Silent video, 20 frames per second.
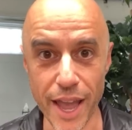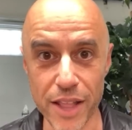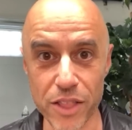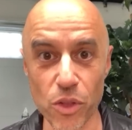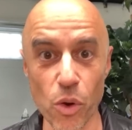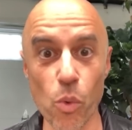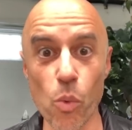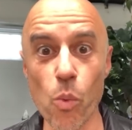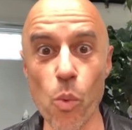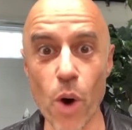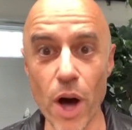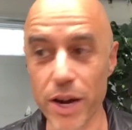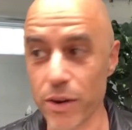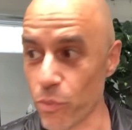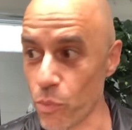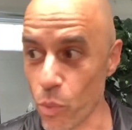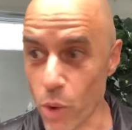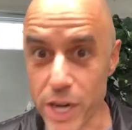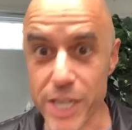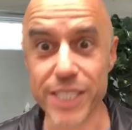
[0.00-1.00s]
and the
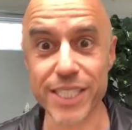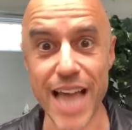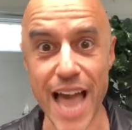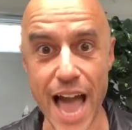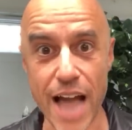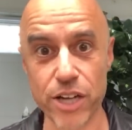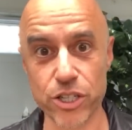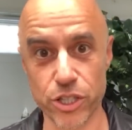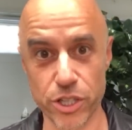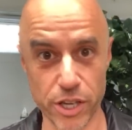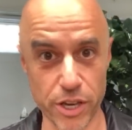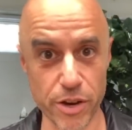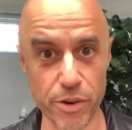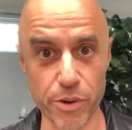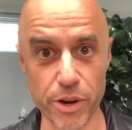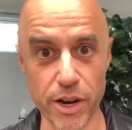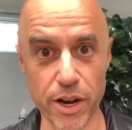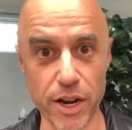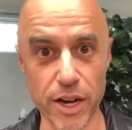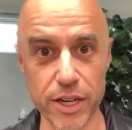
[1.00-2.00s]
what is actually
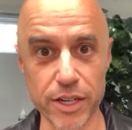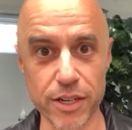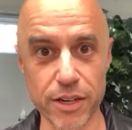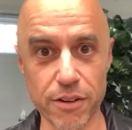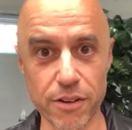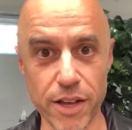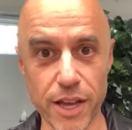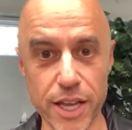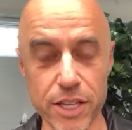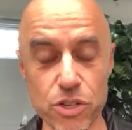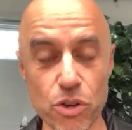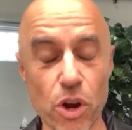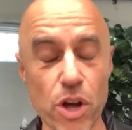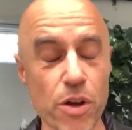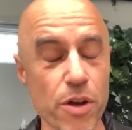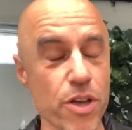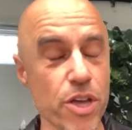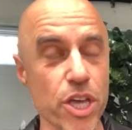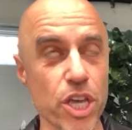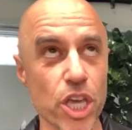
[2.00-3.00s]
going on. It's
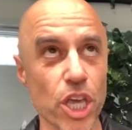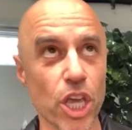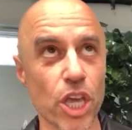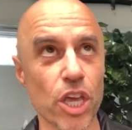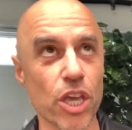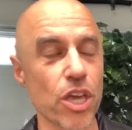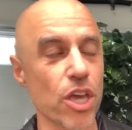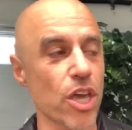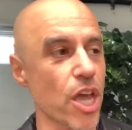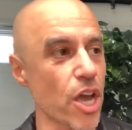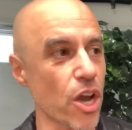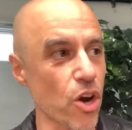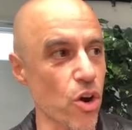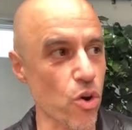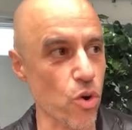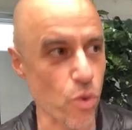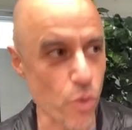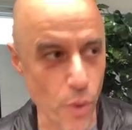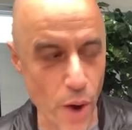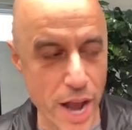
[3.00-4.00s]

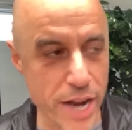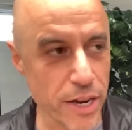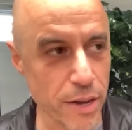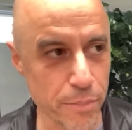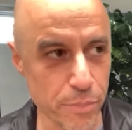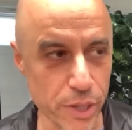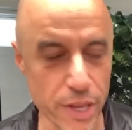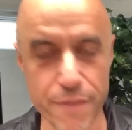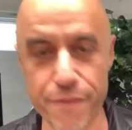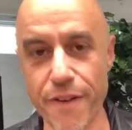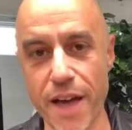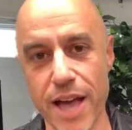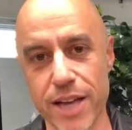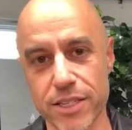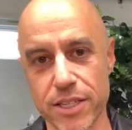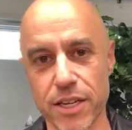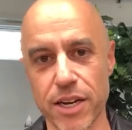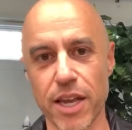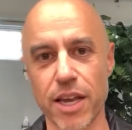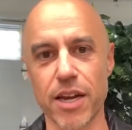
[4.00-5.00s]
incredibly
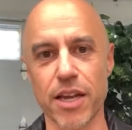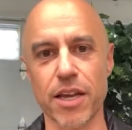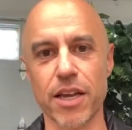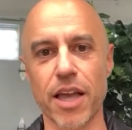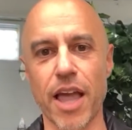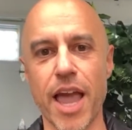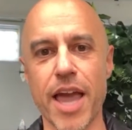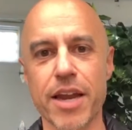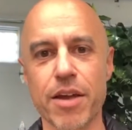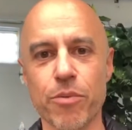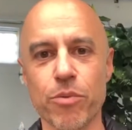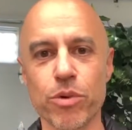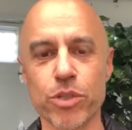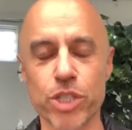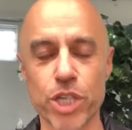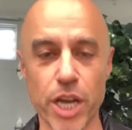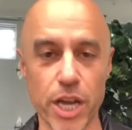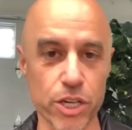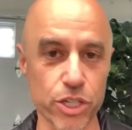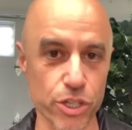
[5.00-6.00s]
fascinating, and it will
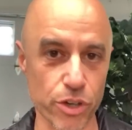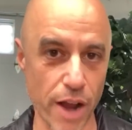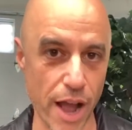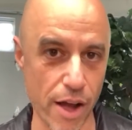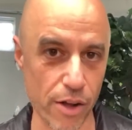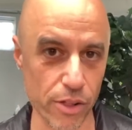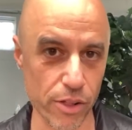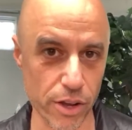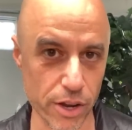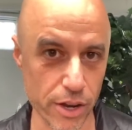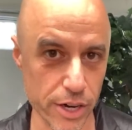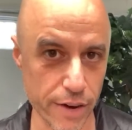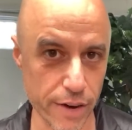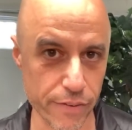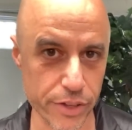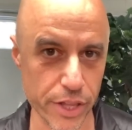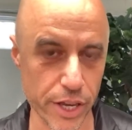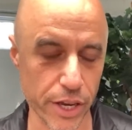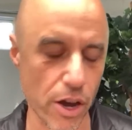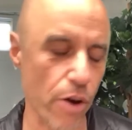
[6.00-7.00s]
change your outlook on
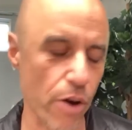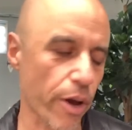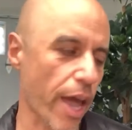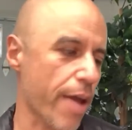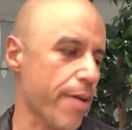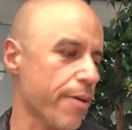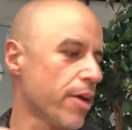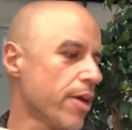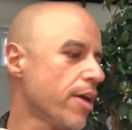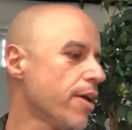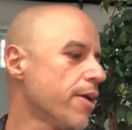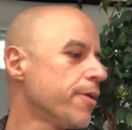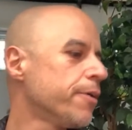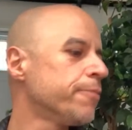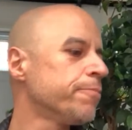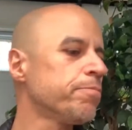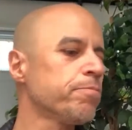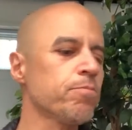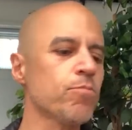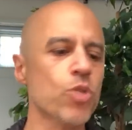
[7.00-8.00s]
everything. Okay,
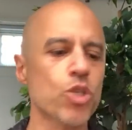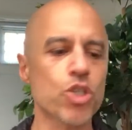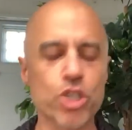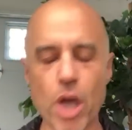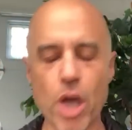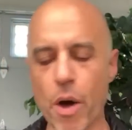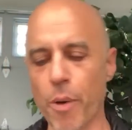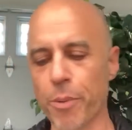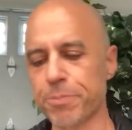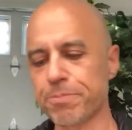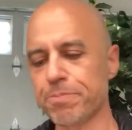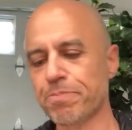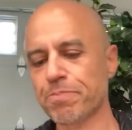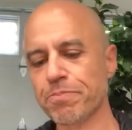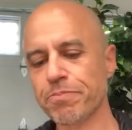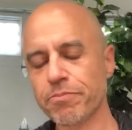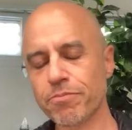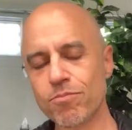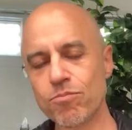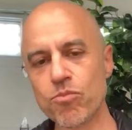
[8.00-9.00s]
so
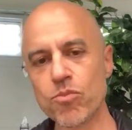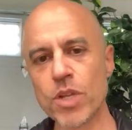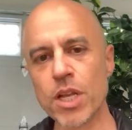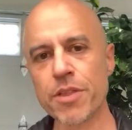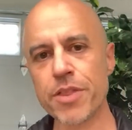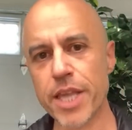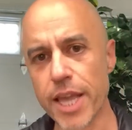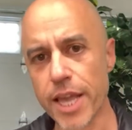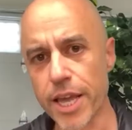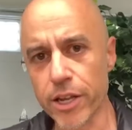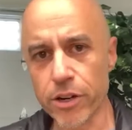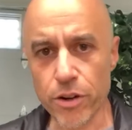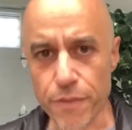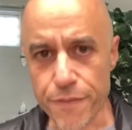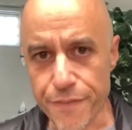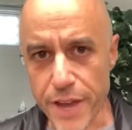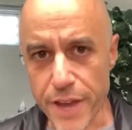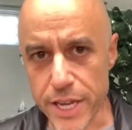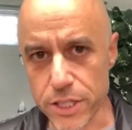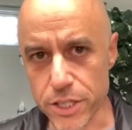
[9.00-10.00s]
the
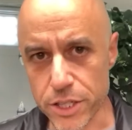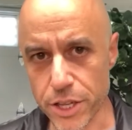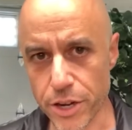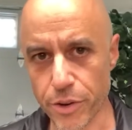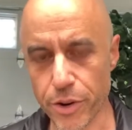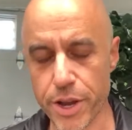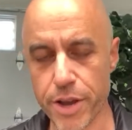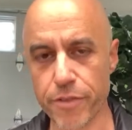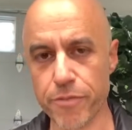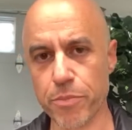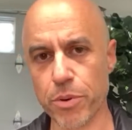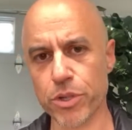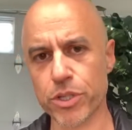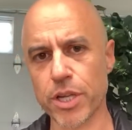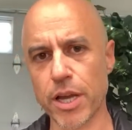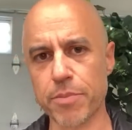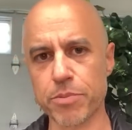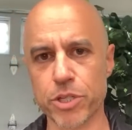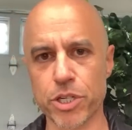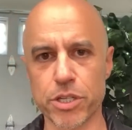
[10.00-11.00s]
interface theory of
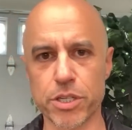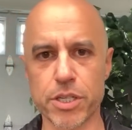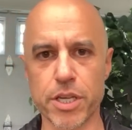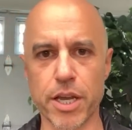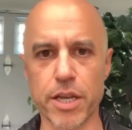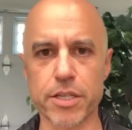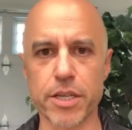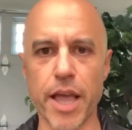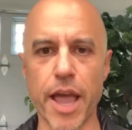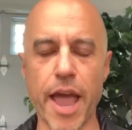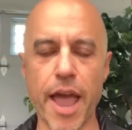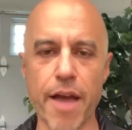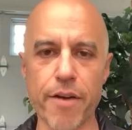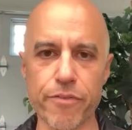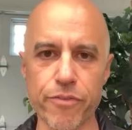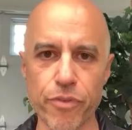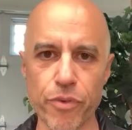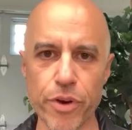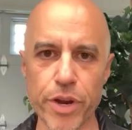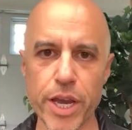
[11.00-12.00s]
perception says
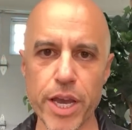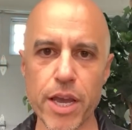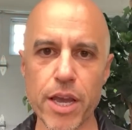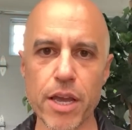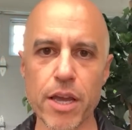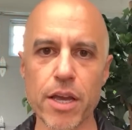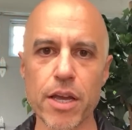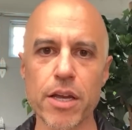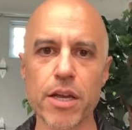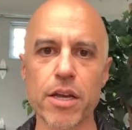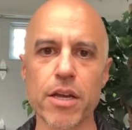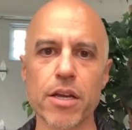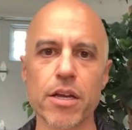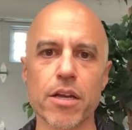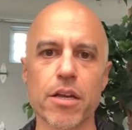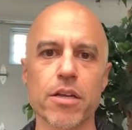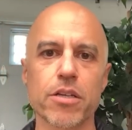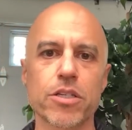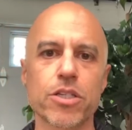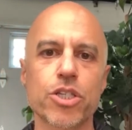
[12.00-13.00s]
every
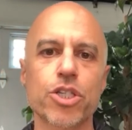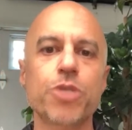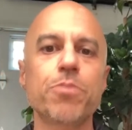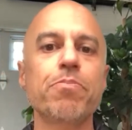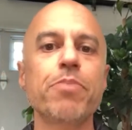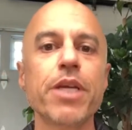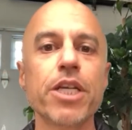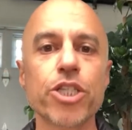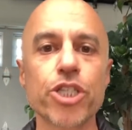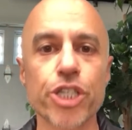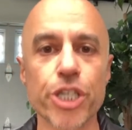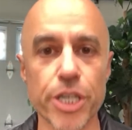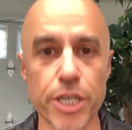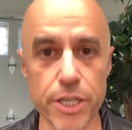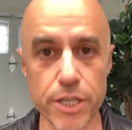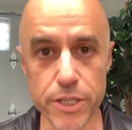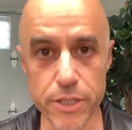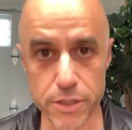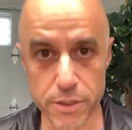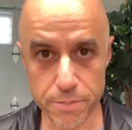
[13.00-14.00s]

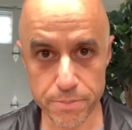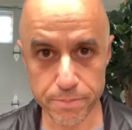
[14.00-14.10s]
species